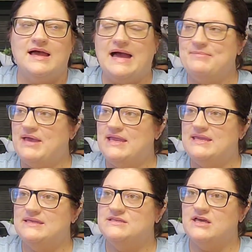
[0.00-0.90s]
I
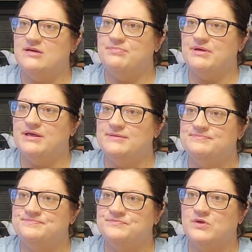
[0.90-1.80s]
may end up
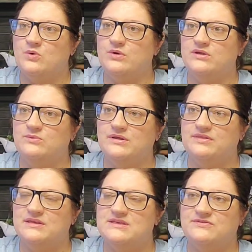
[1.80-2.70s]
going with
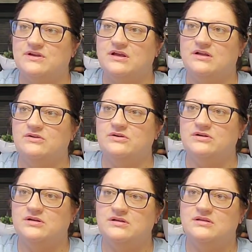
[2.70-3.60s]
a different
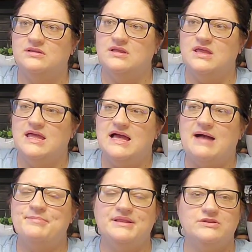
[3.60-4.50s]
color.
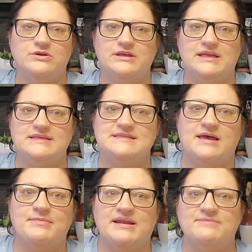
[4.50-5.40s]
I've been looking at
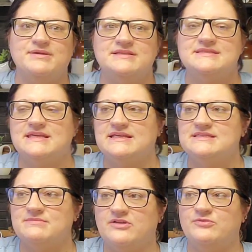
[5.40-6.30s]
some, and I've been seeing
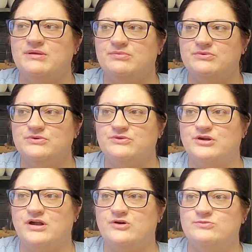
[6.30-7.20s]
some other people do
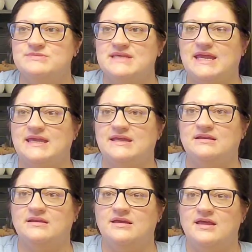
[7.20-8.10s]
their homes,
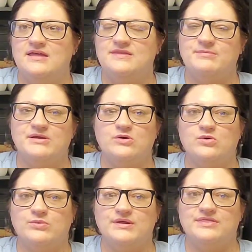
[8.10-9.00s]
and they've been
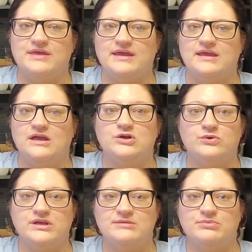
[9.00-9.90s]
going with a
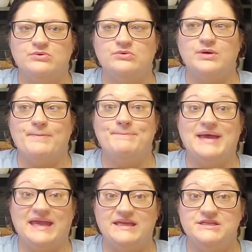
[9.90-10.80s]
Agreeable
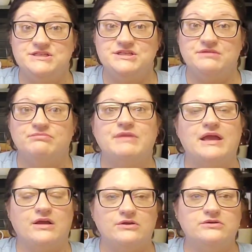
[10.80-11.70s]
Beige.
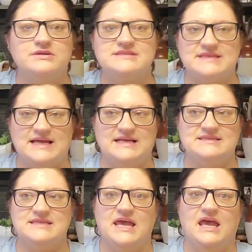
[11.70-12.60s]
That color looks nice.
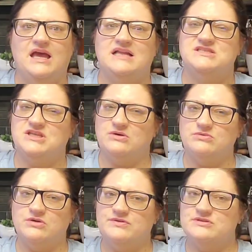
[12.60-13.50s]
I don't
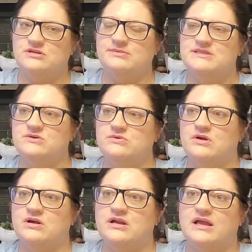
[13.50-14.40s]
know if it's going to be too
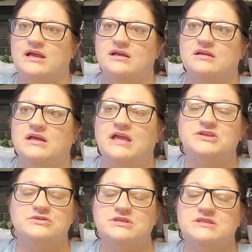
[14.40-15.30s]
dark. I
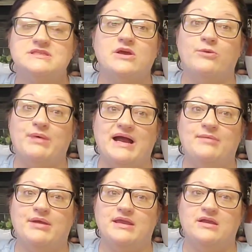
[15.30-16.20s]
usually just go buy a
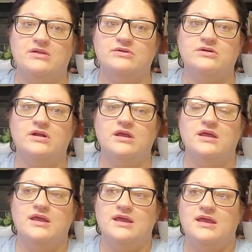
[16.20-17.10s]
paint color
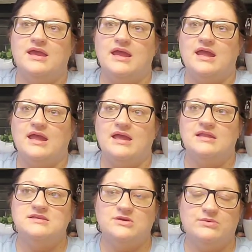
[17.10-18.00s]

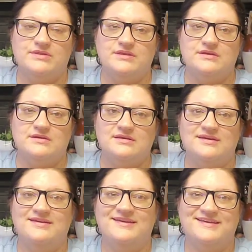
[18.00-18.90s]
and deal with it.
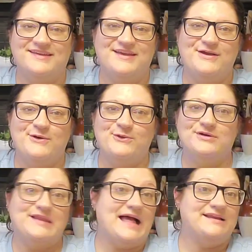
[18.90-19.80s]

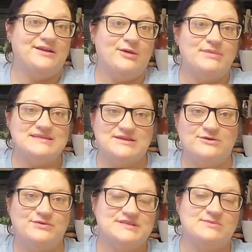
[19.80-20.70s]
Or lighten it up
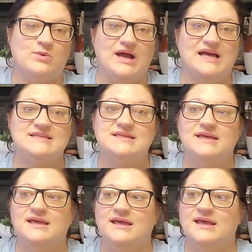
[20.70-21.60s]
myself with some white.
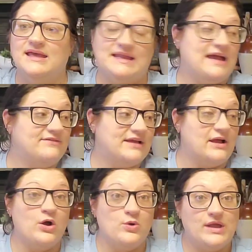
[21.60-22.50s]
And I have like
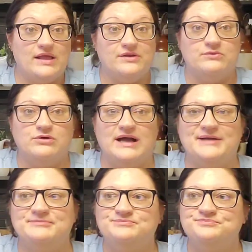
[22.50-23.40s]
a whole gallon of white.